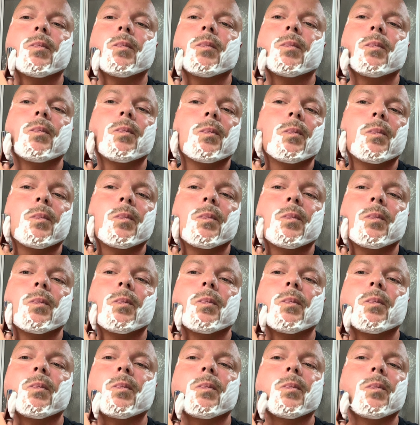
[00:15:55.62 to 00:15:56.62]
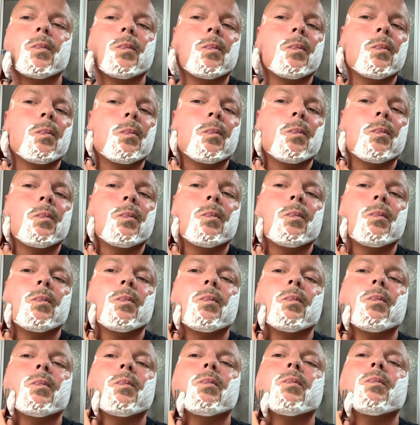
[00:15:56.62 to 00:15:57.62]

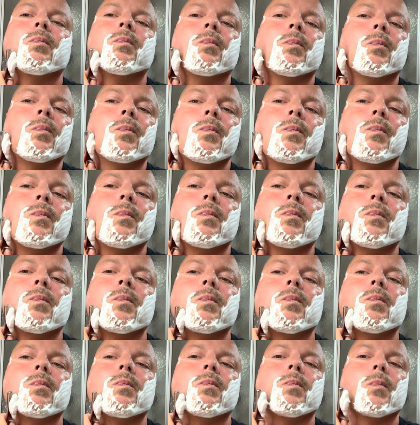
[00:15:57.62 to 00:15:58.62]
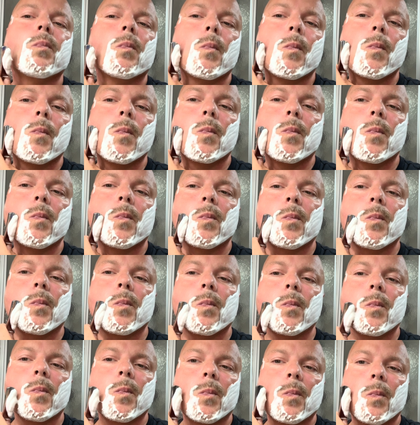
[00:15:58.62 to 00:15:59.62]

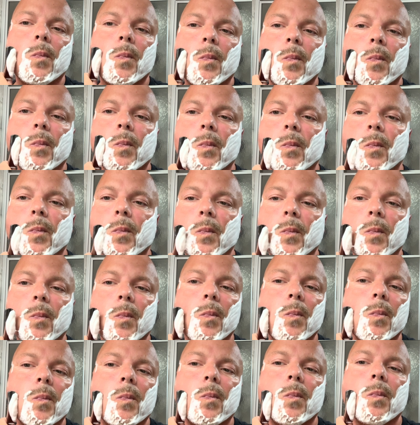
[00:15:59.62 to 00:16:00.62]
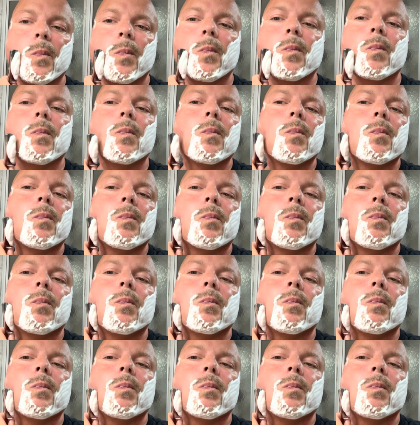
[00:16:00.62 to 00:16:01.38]
[no speech]